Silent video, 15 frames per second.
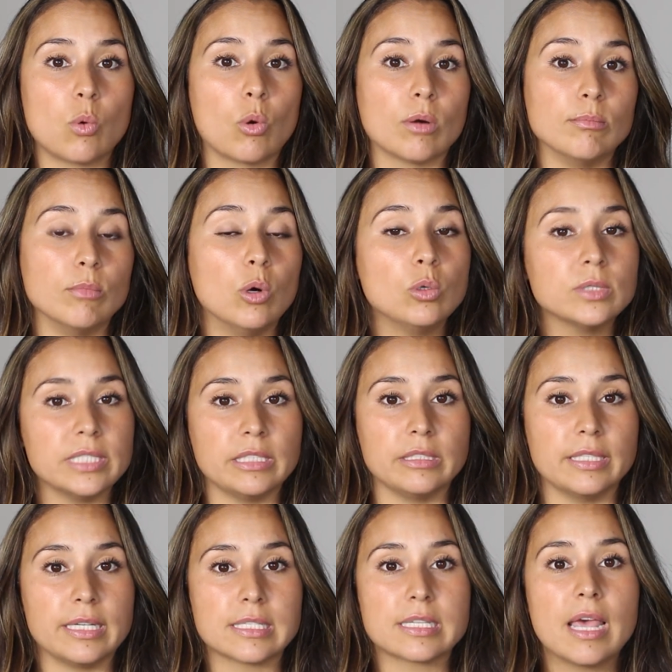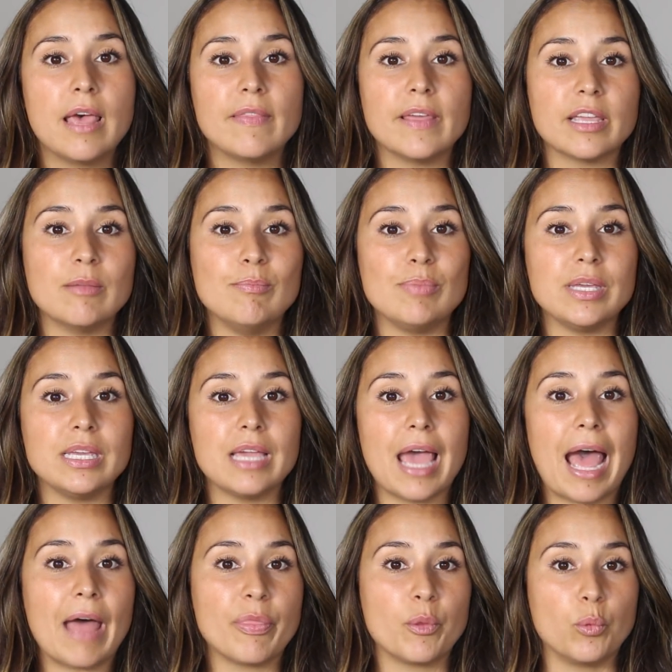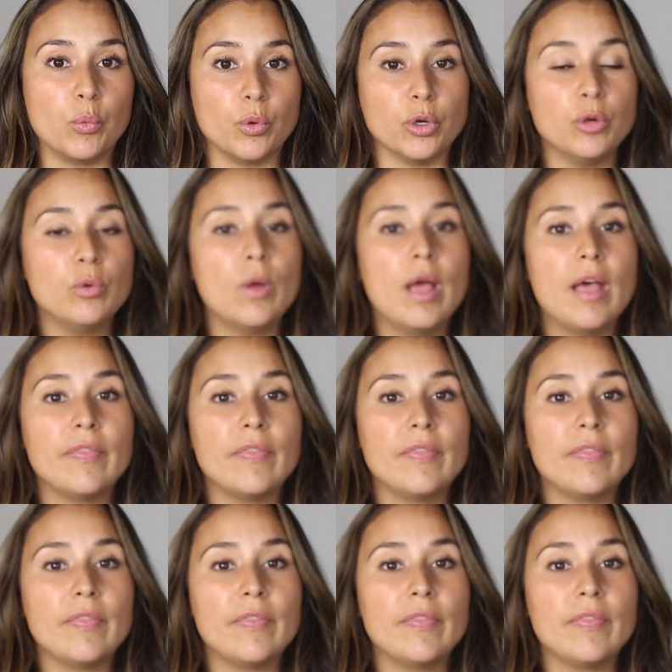or mold illness that can be at the root